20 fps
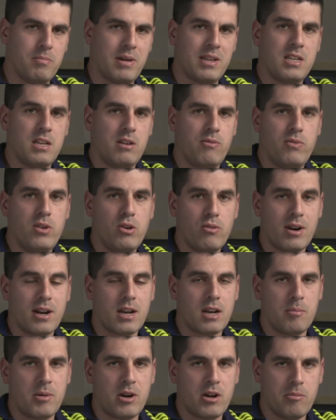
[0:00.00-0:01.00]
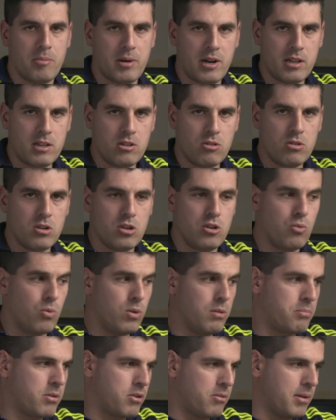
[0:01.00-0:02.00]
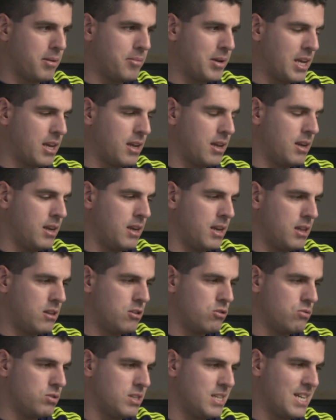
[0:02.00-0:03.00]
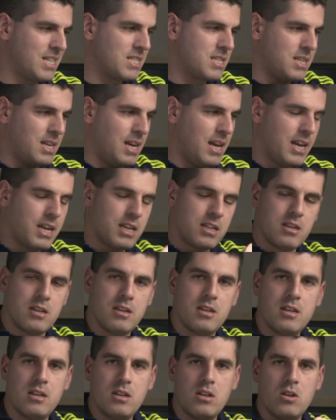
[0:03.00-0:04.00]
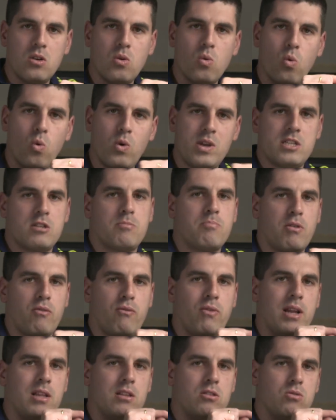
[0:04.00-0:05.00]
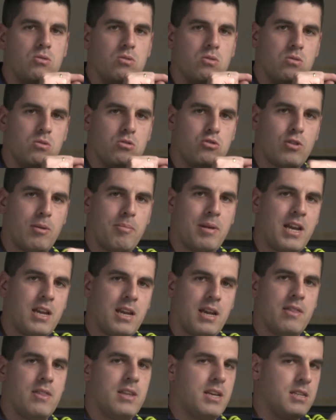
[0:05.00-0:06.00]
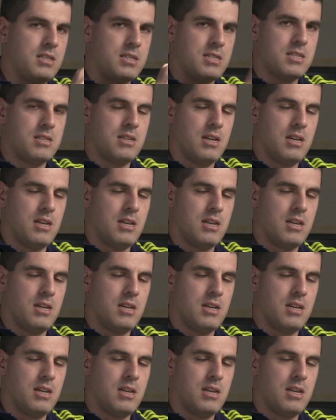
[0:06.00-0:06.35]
But if you are a camera operator, you would probably need to just select which profile to apply, and then